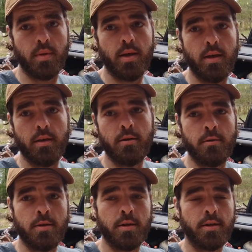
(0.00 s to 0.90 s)
hey y'all,
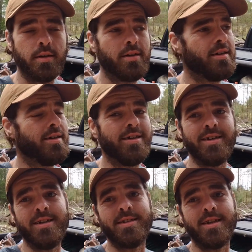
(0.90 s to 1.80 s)

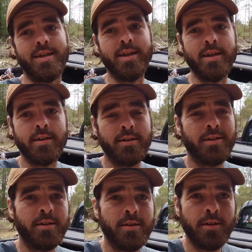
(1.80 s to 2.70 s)
it's Andy.
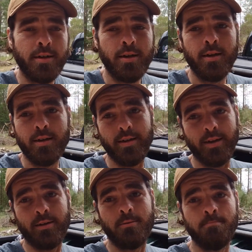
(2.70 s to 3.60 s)

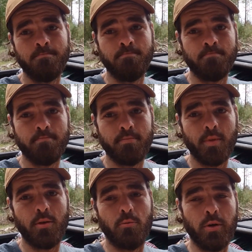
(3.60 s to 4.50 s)
Y'all,
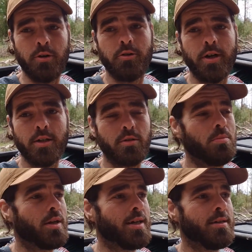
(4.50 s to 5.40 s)
went to Tractor
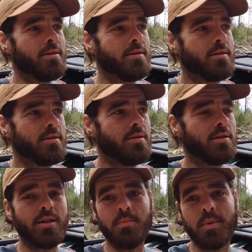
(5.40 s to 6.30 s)
Supply,
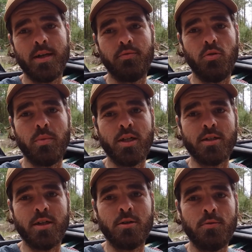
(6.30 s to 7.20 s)
just got back a few minutes
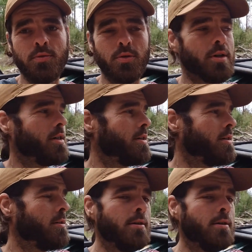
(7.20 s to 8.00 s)
ago for, uh,